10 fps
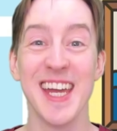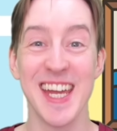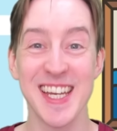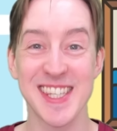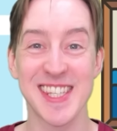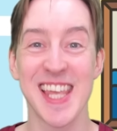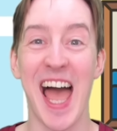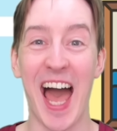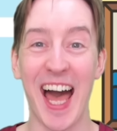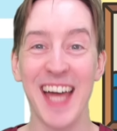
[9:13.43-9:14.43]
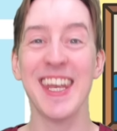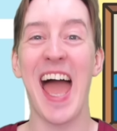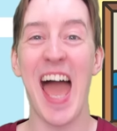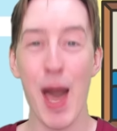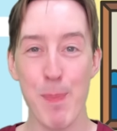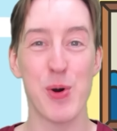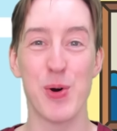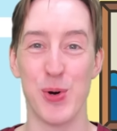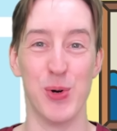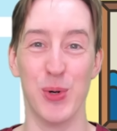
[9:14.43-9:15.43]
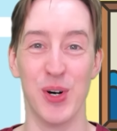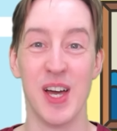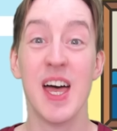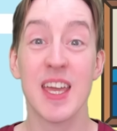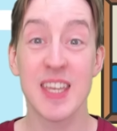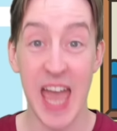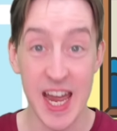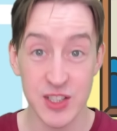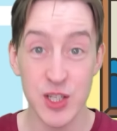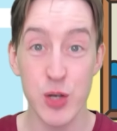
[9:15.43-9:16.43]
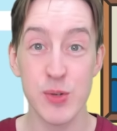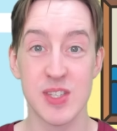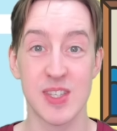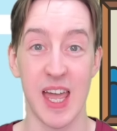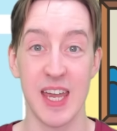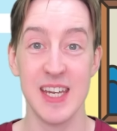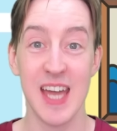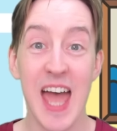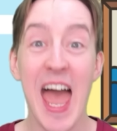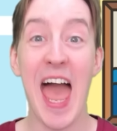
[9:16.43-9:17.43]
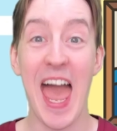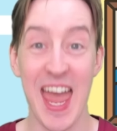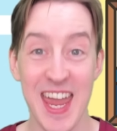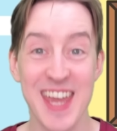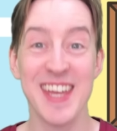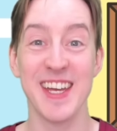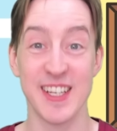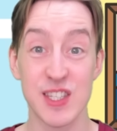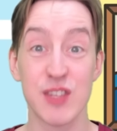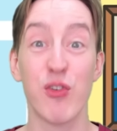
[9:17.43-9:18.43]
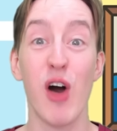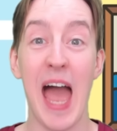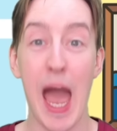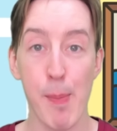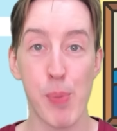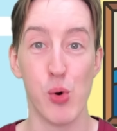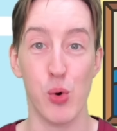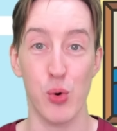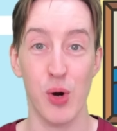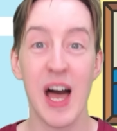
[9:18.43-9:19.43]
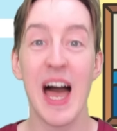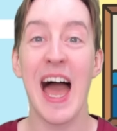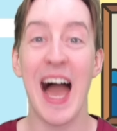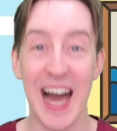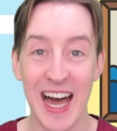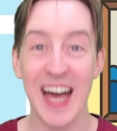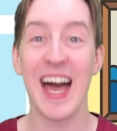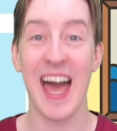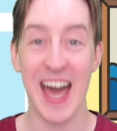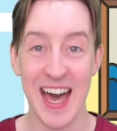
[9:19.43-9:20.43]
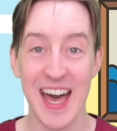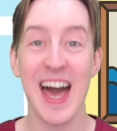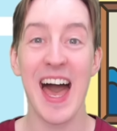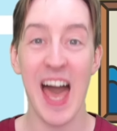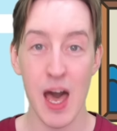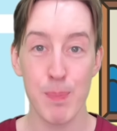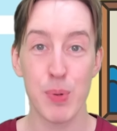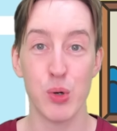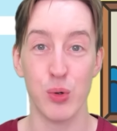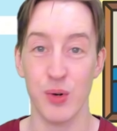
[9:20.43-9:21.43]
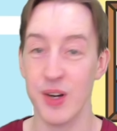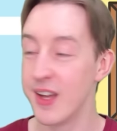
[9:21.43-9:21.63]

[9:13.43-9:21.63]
It's an apple! Can you say A is for apple? A, a, apple.